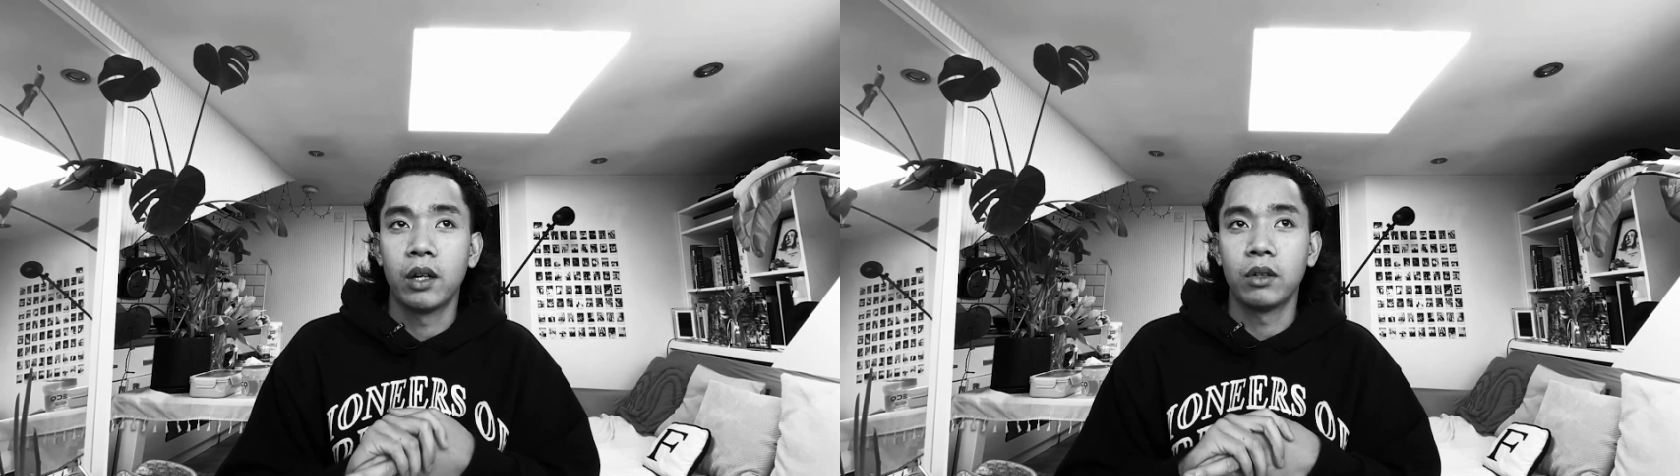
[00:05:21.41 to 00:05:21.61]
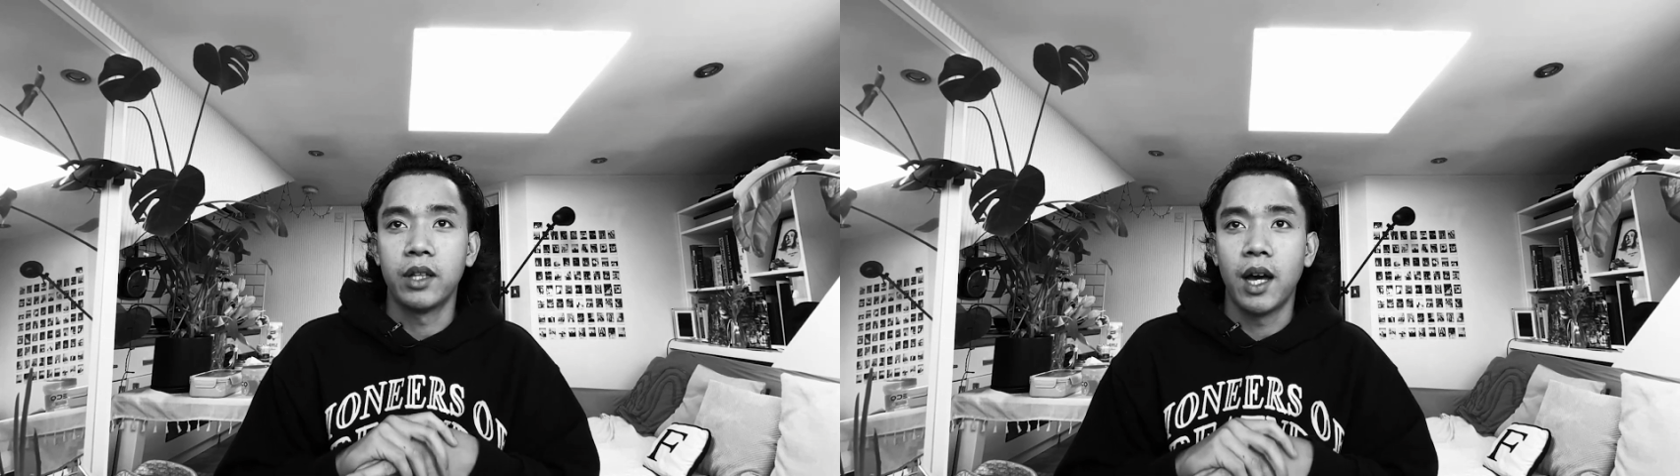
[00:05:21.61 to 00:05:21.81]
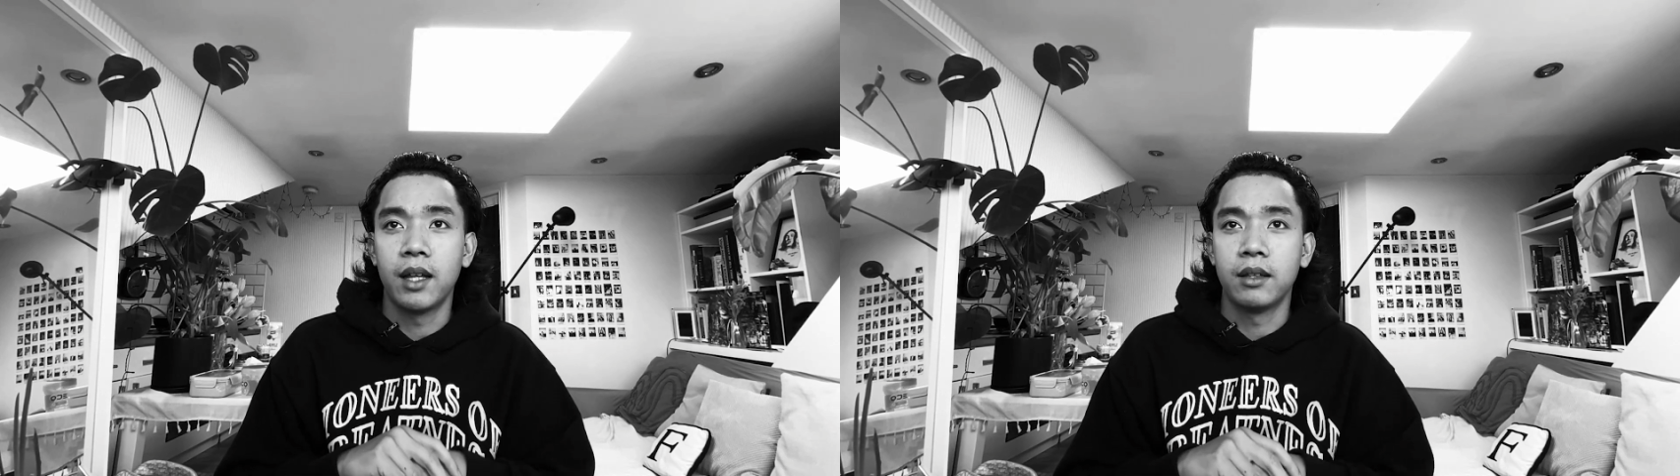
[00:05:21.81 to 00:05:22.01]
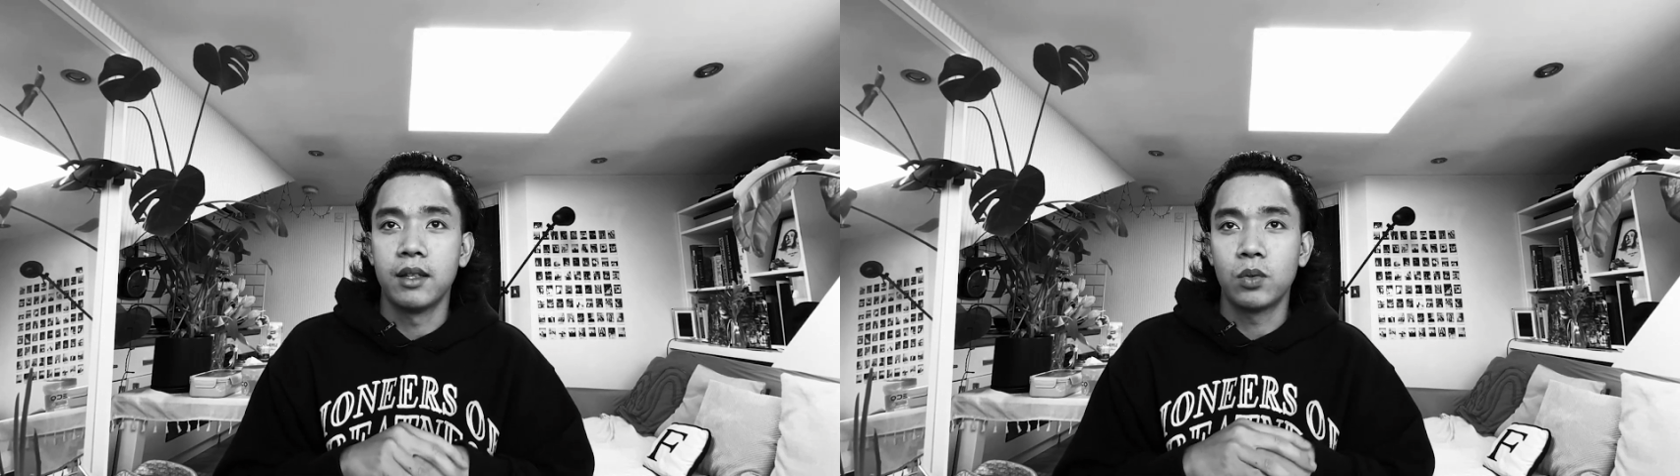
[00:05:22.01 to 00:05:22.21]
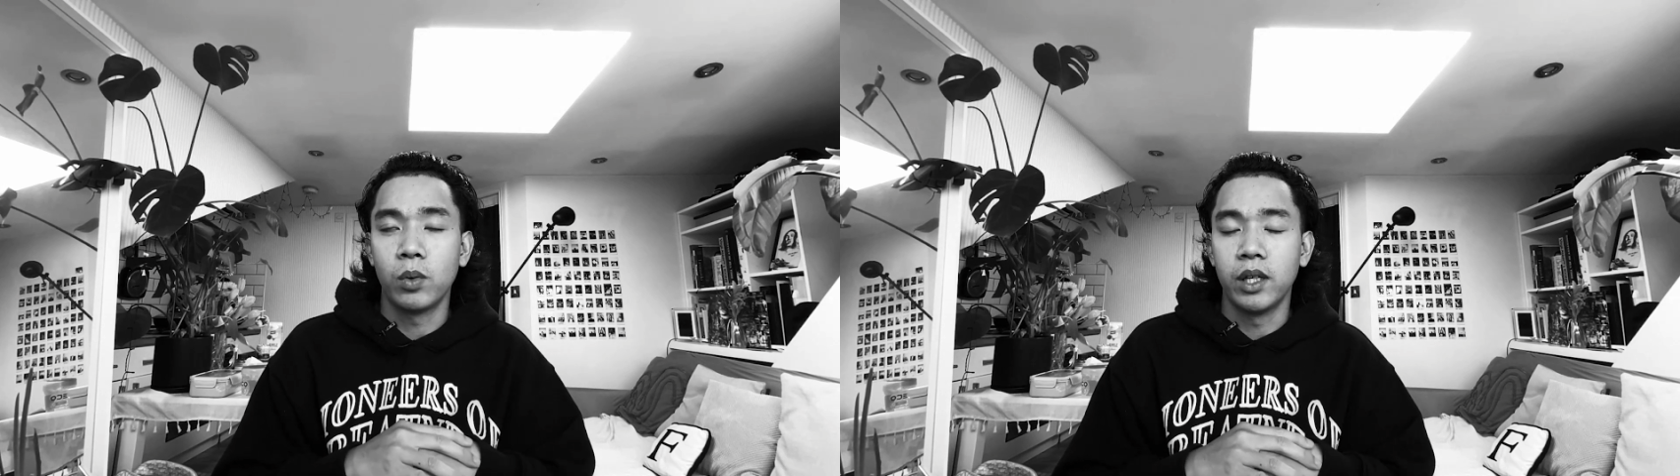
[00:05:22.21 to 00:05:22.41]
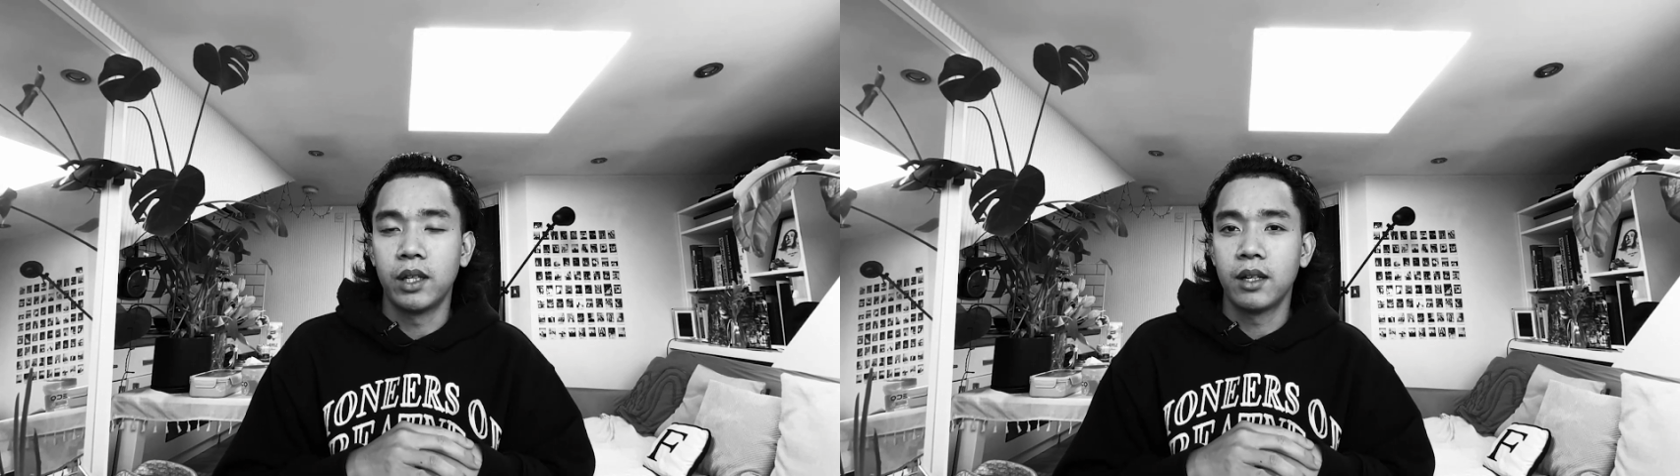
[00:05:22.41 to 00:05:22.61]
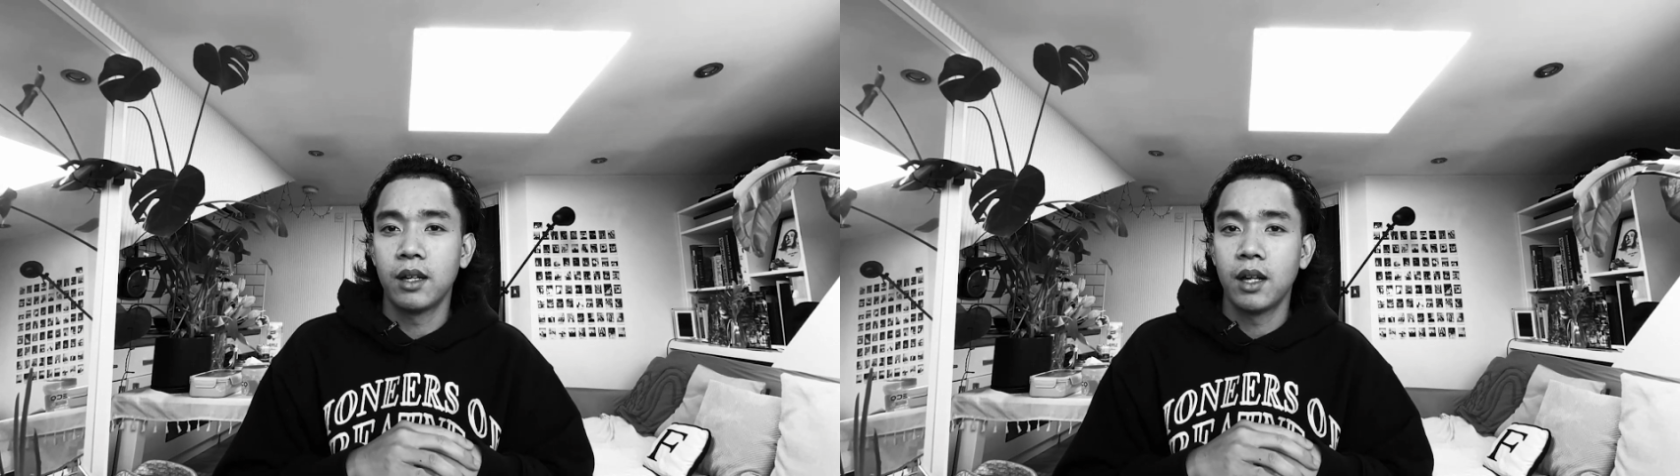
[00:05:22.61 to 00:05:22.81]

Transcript: on that this week.